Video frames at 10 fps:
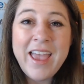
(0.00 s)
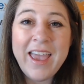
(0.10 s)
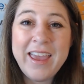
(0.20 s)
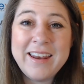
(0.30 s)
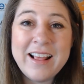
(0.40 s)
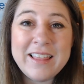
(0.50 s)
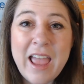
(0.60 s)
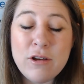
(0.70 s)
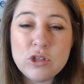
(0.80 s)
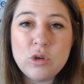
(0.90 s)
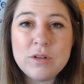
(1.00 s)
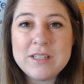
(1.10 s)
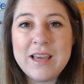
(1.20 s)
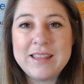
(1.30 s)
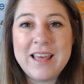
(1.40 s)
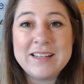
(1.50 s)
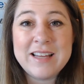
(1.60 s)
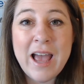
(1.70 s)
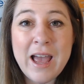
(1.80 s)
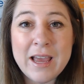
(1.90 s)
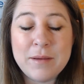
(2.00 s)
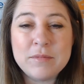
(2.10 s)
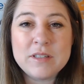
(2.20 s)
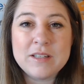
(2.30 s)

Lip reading: and allows you to take that time